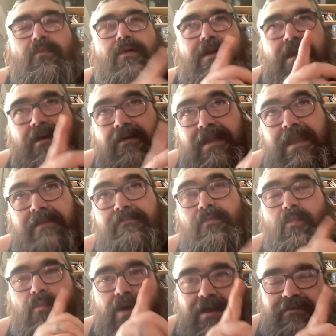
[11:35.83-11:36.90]
okay,
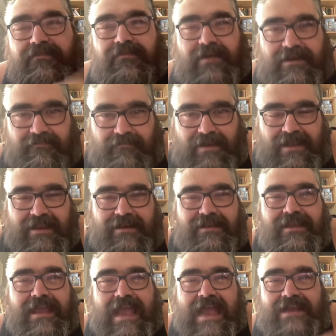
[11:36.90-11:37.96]
one friend of mine
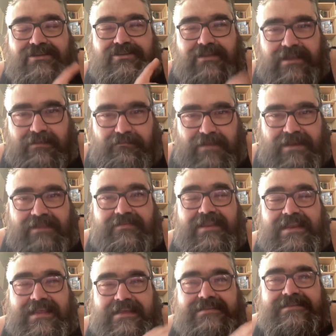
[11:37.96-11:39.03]
actually admitted that
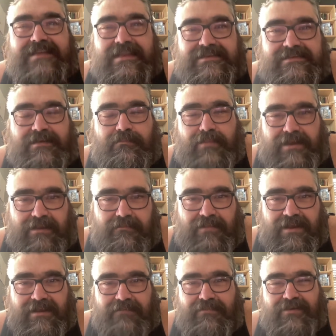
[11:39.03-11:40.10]
he sent somebody
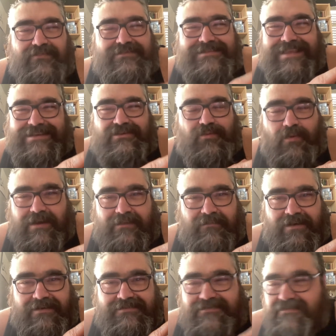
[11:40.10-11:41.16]
money, but it was like 20
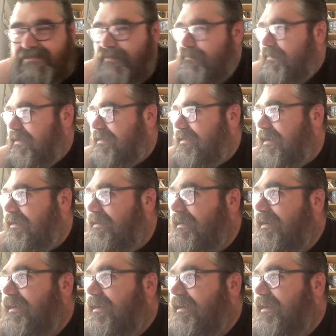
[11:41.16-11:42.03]
bucks or something like that.